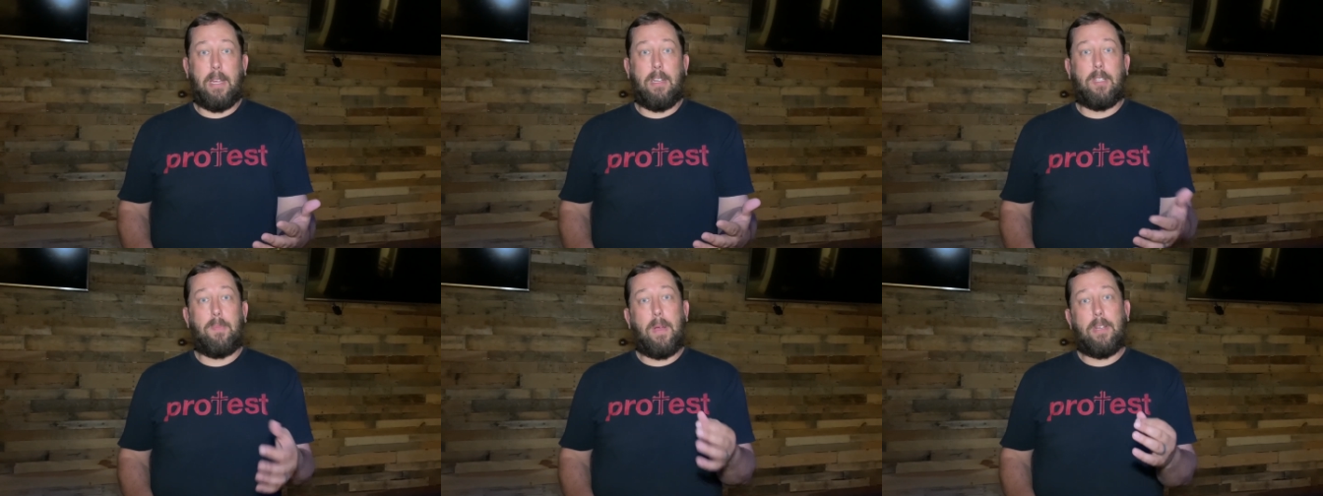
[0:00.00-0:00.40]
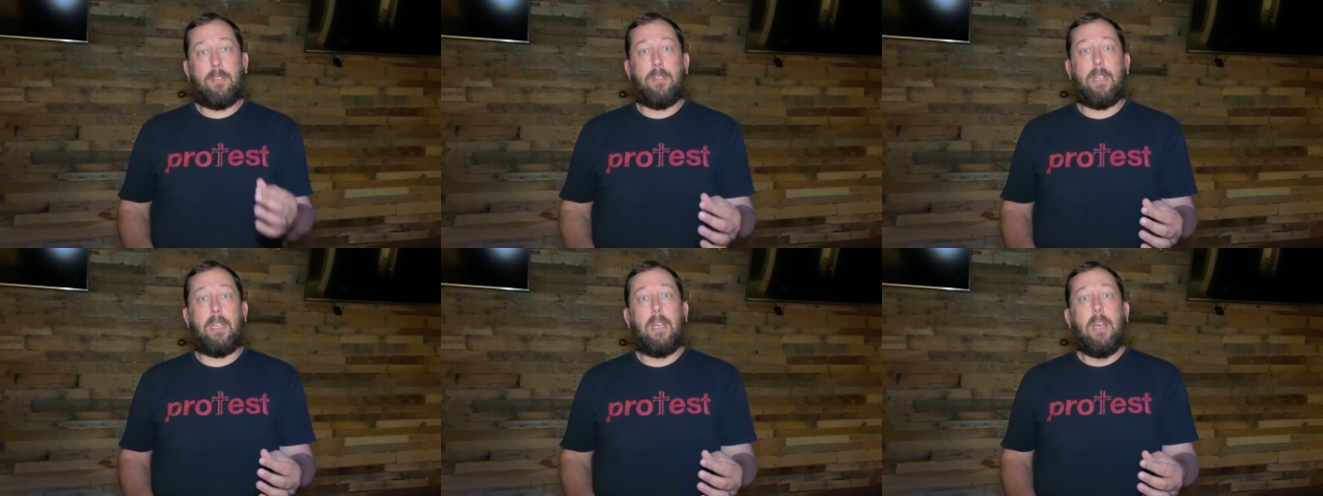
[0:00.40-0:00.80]

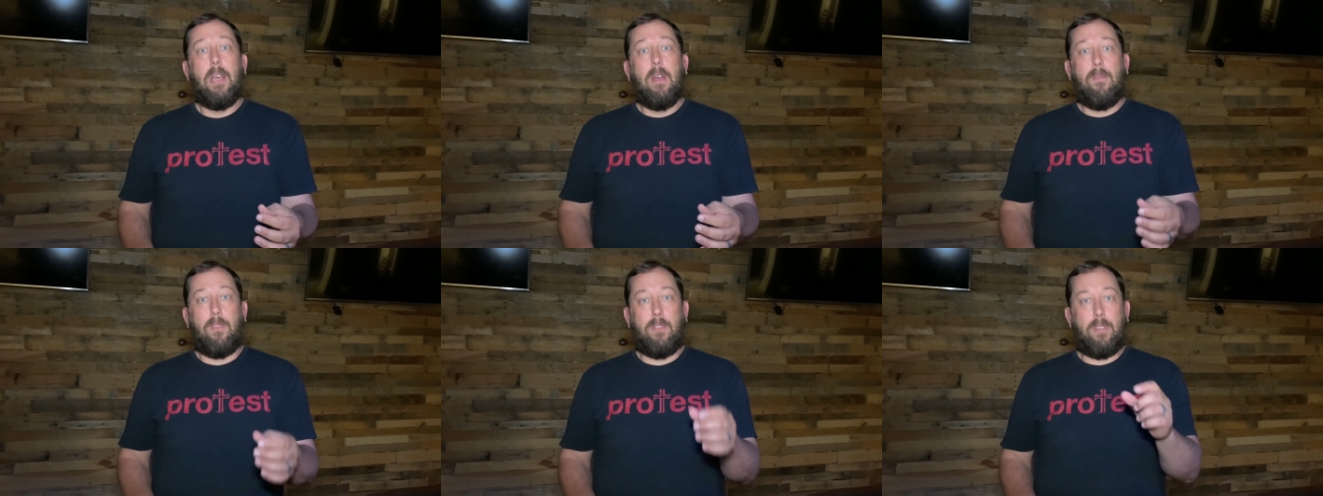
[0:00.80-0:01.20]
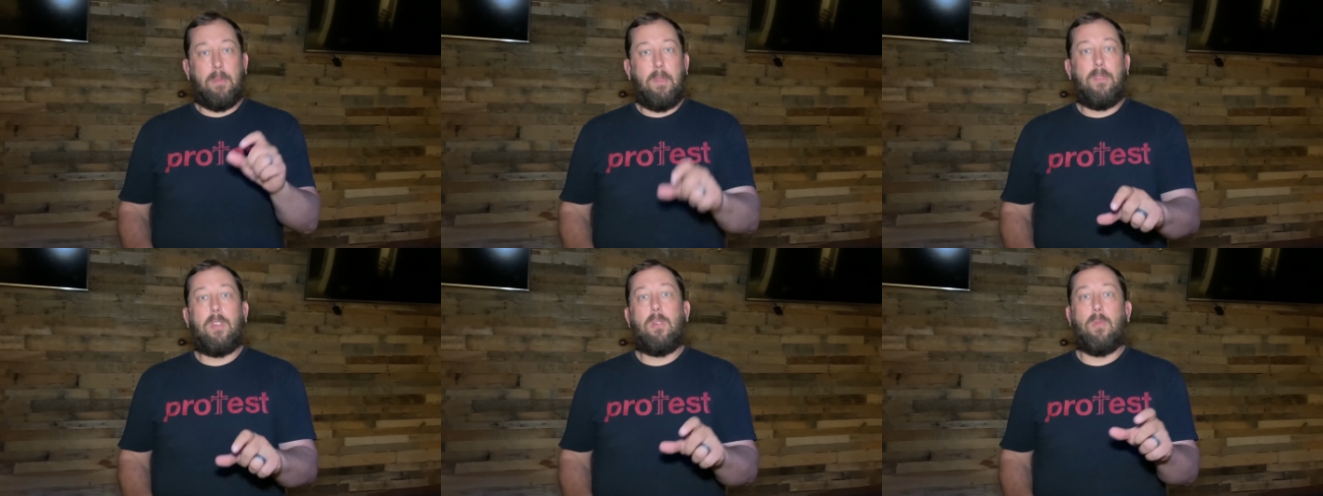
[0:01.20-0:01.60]
especially for some
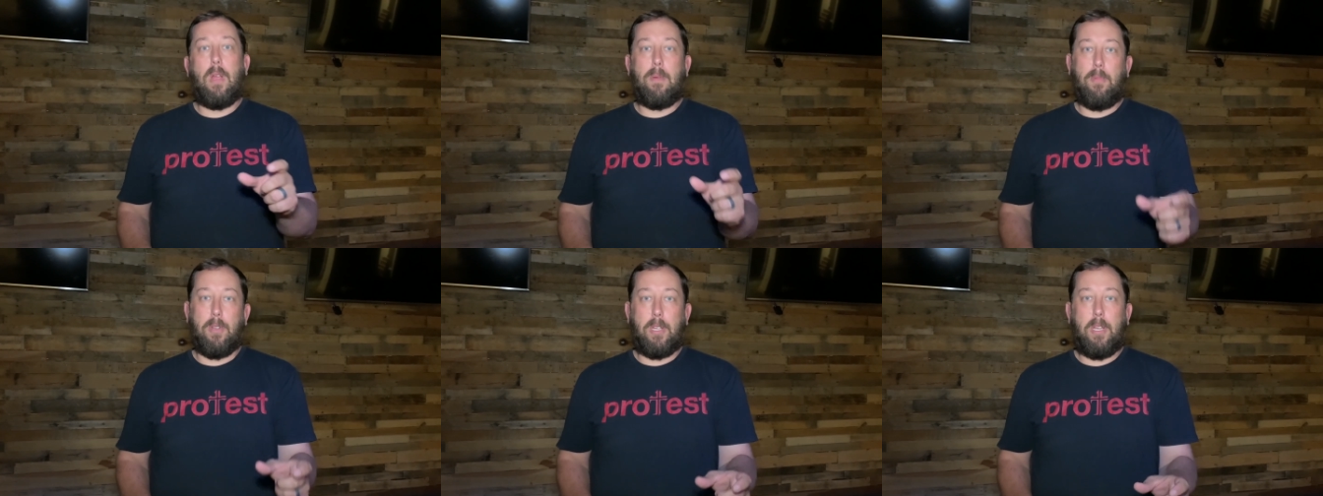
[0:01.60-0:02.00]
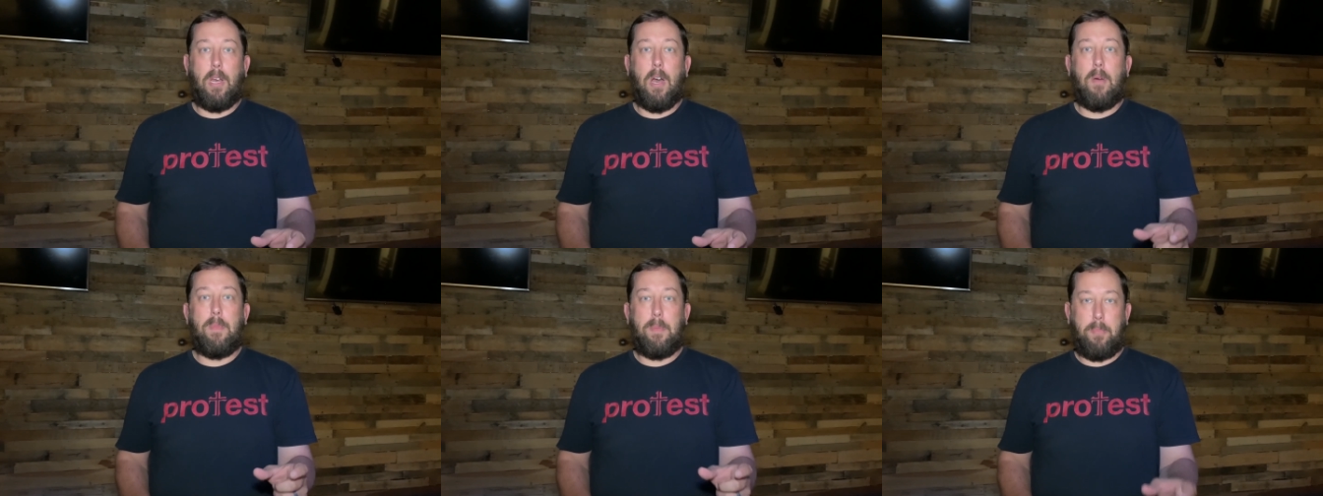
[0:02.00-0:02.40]
of you who were able to
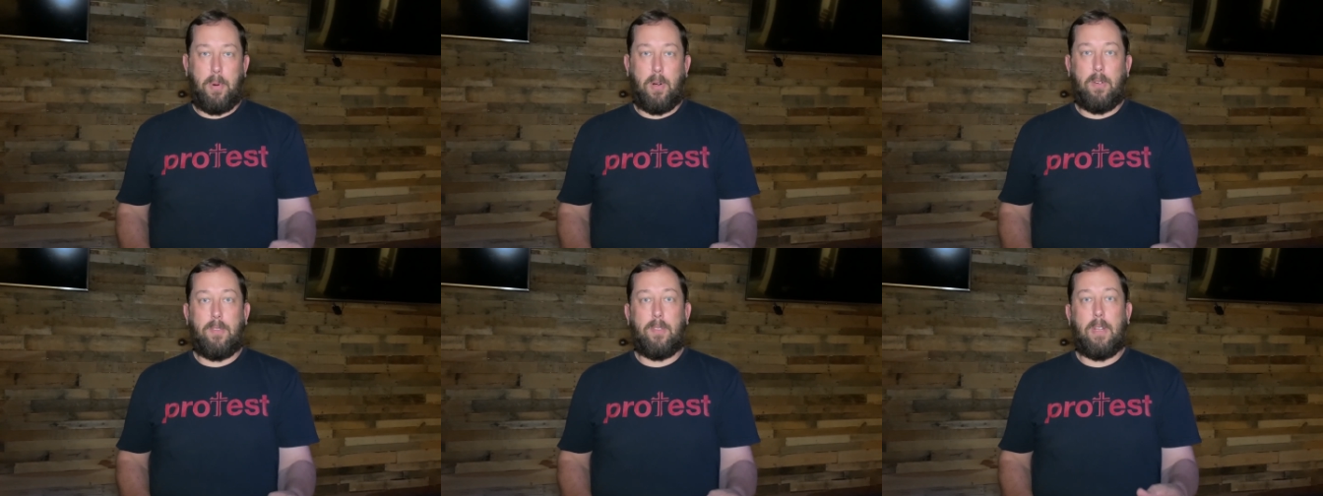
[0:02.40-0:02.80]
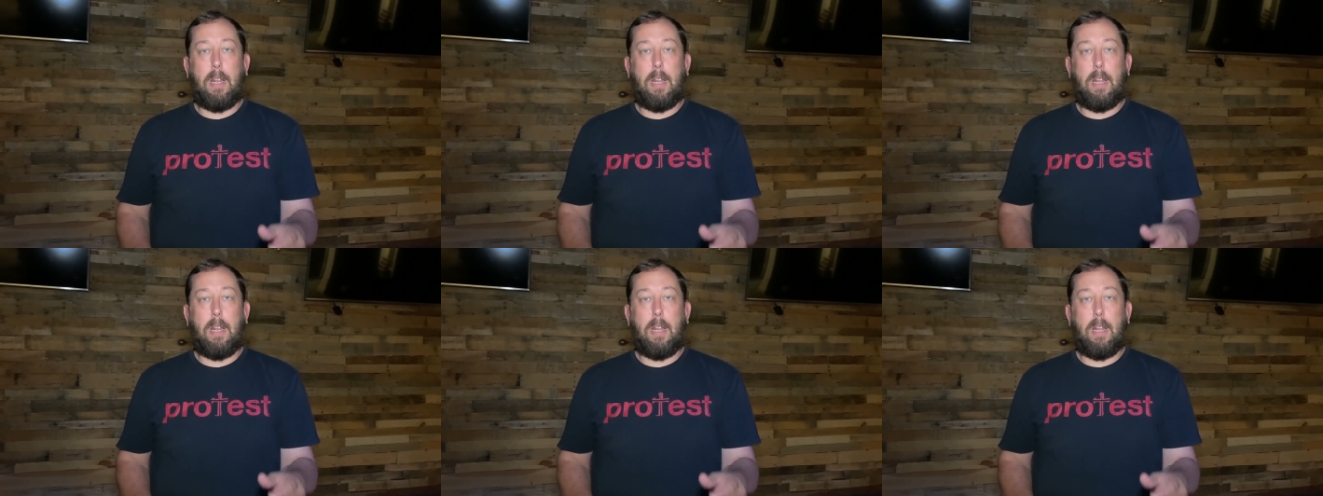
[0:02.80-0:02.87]
come in person.